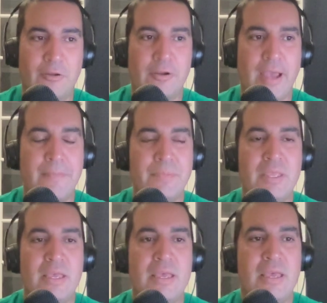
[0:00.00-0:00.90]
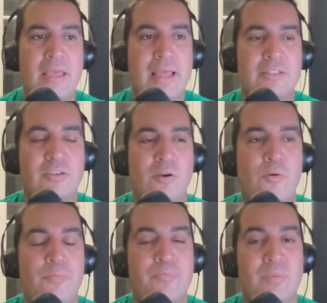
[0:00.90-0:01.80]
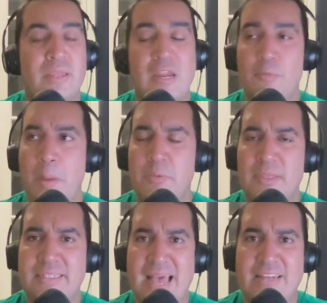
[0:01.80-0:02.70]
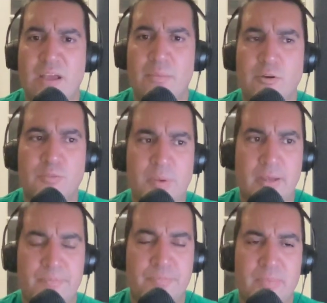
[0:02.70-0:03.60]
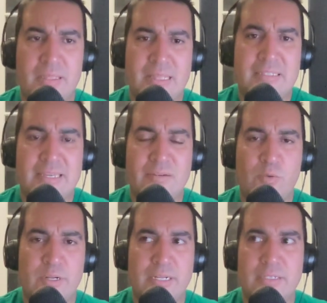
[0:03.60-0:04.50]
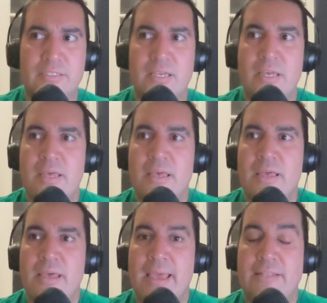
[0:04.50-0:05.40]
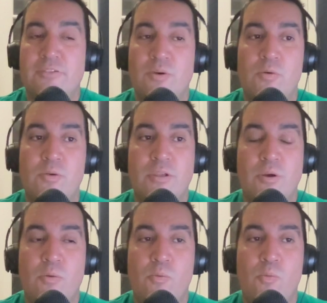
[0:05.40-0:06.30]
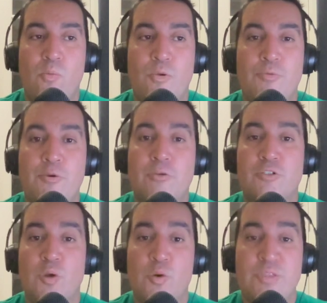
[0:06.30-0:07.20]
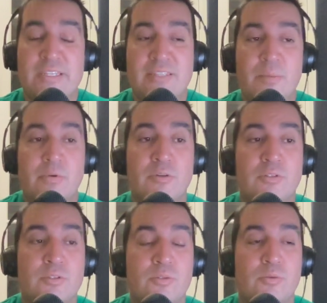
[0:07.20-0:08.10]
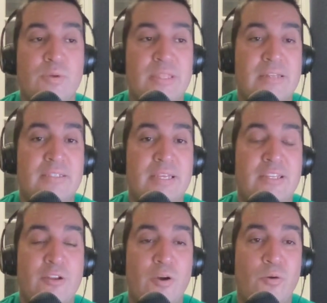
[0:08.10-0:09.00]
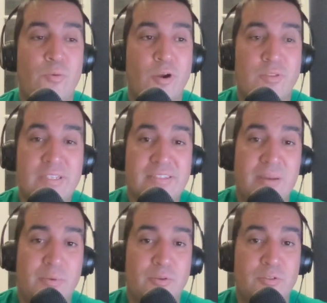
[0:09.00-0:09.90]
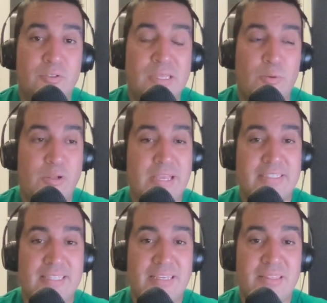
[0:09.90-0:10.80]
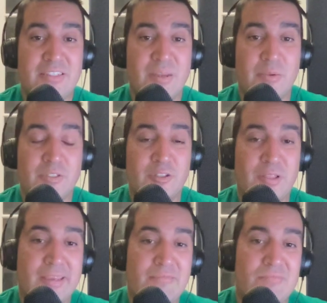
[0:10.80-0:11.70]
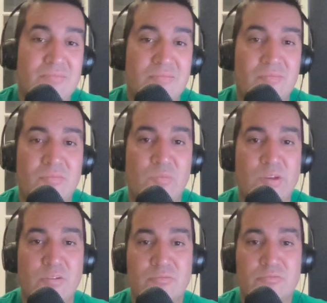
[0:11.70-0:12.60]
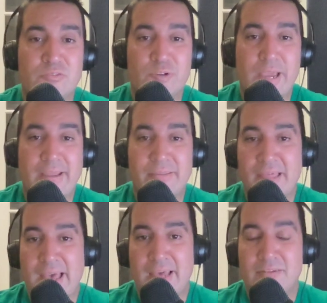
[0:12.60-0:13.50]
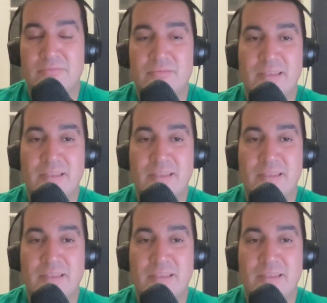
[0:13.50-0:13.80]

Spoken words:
Okay. And so, and I don't remember the exact numbers, but that's kind of what it is. And so, you know, when we were showing these numbers, we then said, you know, are these numbers, like, what do you guys think of these numbers? And they're like, we don't track that.